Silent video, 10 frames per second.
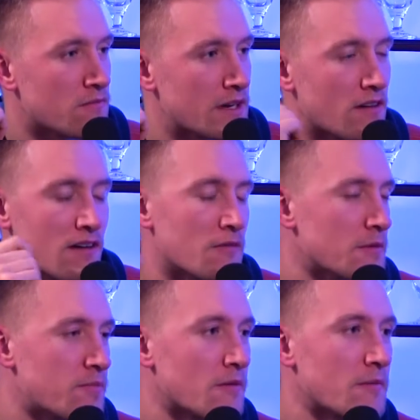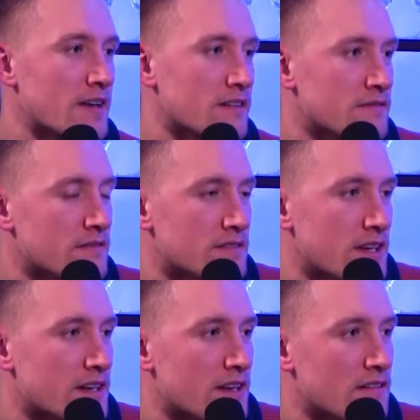we're going, oh, we'll probably make a
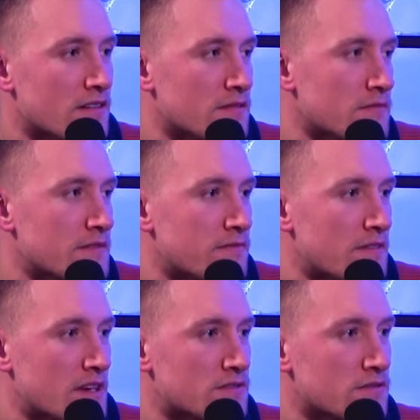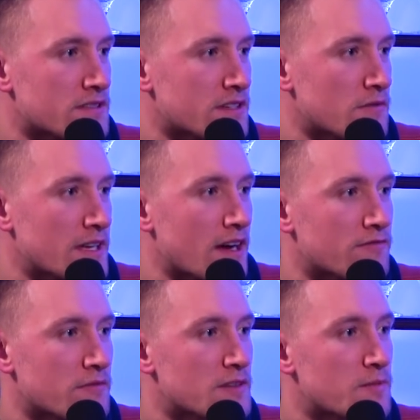jet now. Like we've, we've exhausted all we
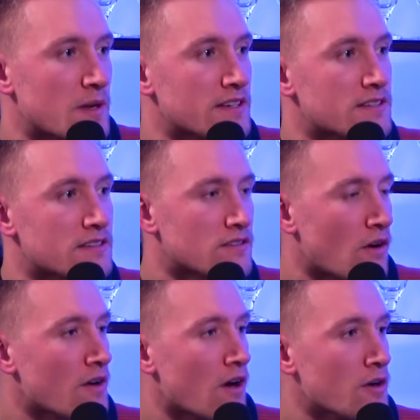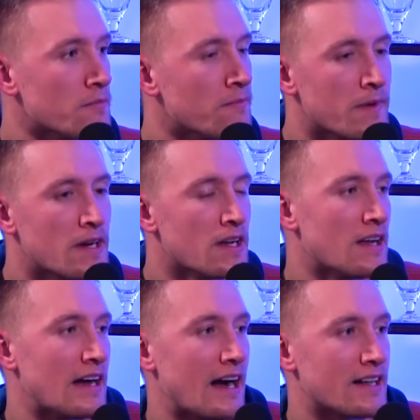can from this place. Gone home.
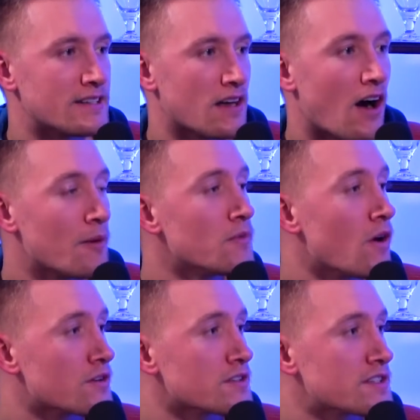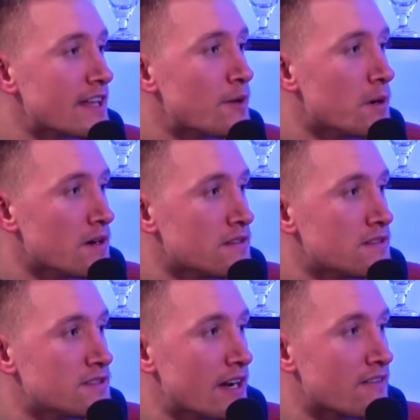And I'm not a good sleeper
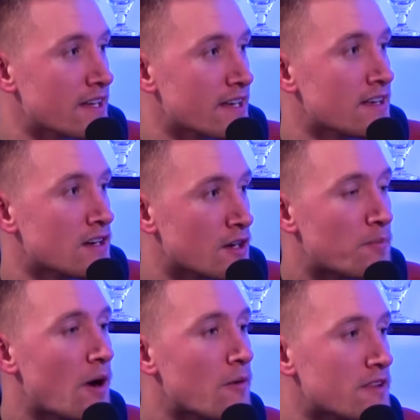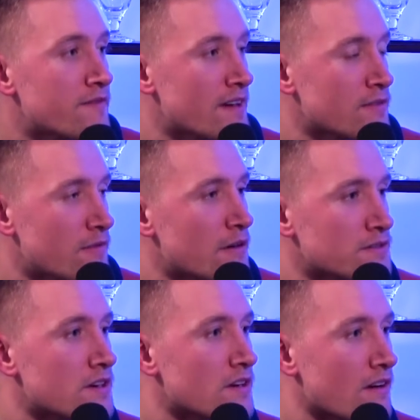generally, combined with the fact that when I
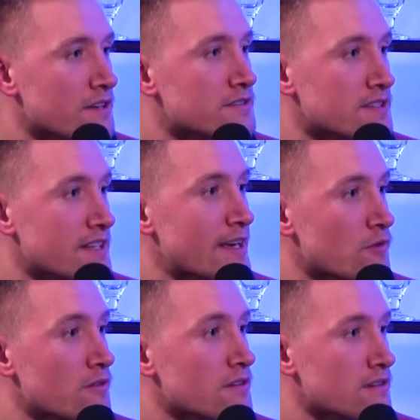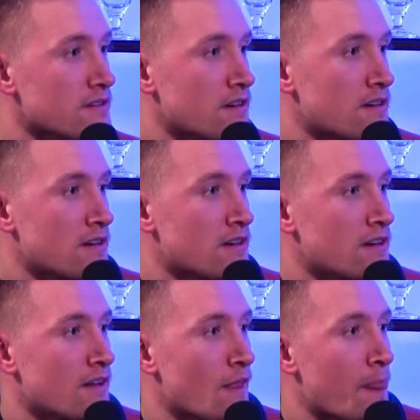was younger, I used to sleepwalk.
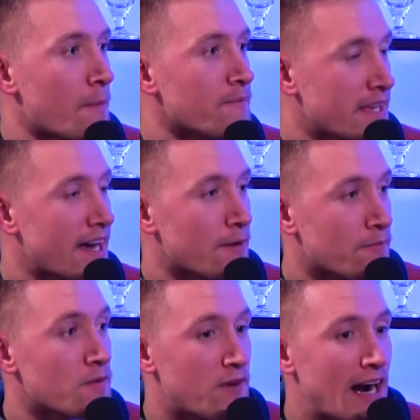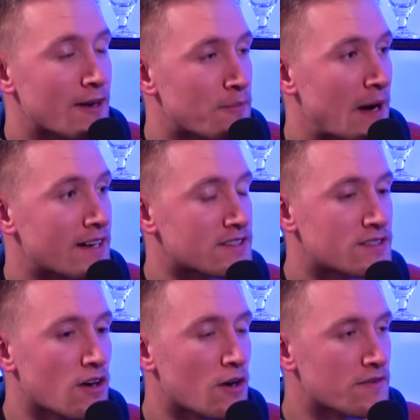Oh, really? Wow. Yeah, okay. Very bad.
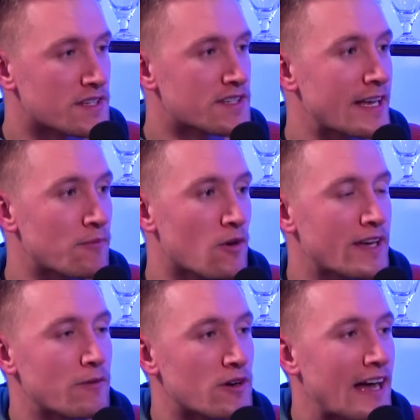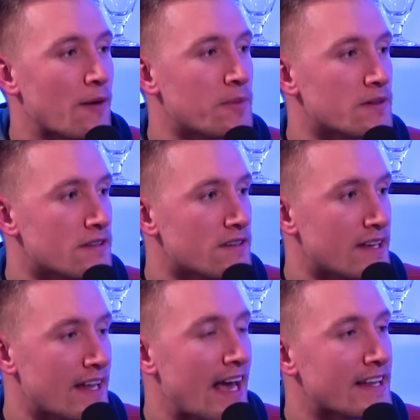So the sleepwalking Cheers, would happen
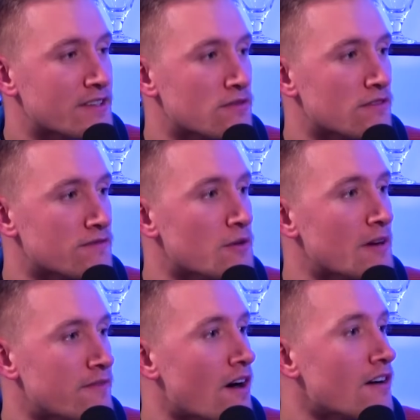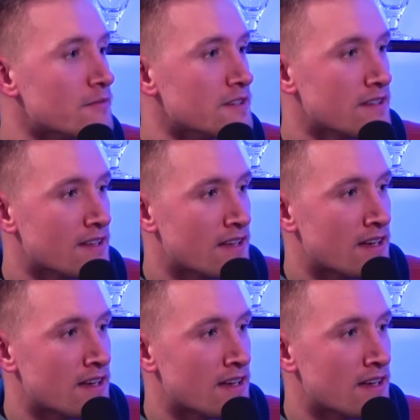in any sort of new environment,